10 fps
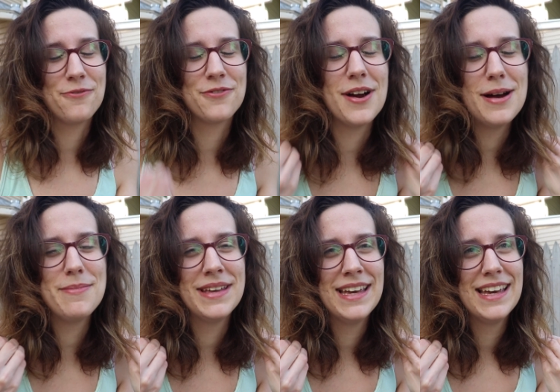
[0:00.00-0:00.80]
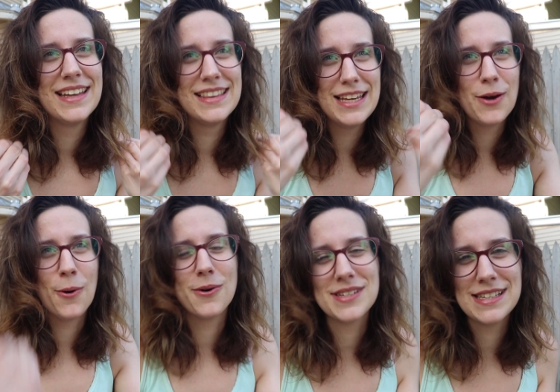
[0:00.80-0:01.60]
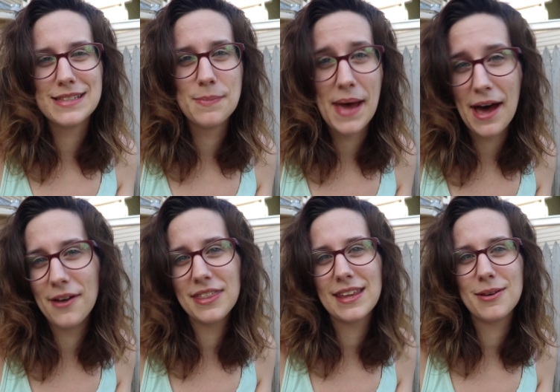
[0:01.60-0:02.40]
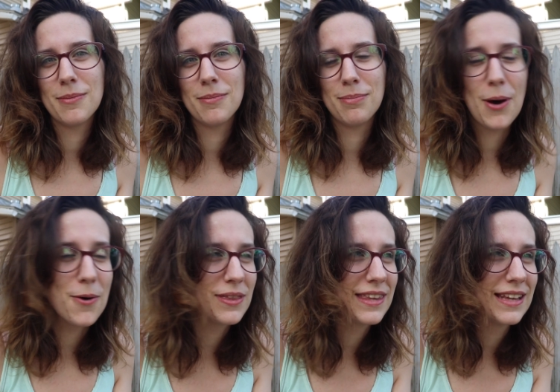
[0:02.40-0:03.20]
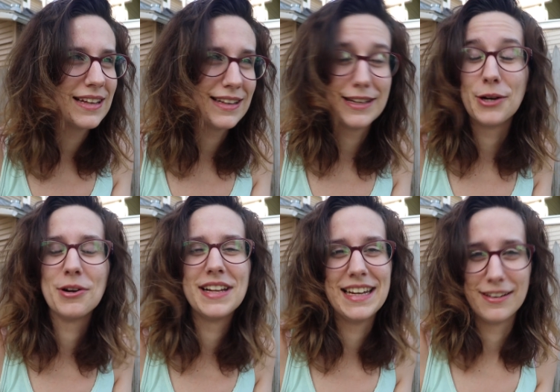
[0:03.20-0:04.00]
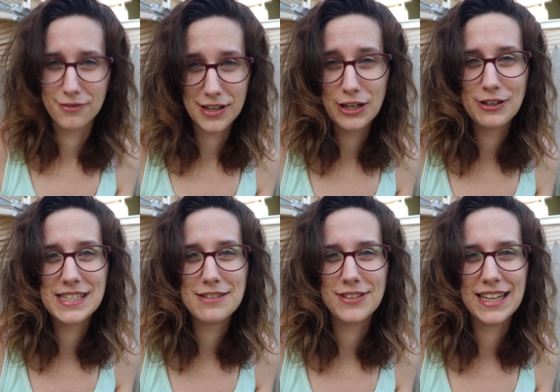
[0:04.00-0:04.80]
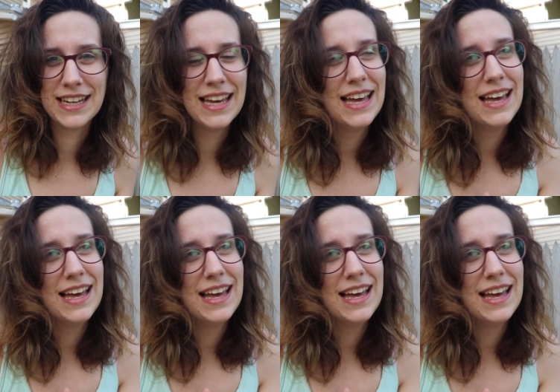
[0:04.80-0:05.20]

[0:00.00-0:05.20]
from the horse's mouth, both literally and figuratively,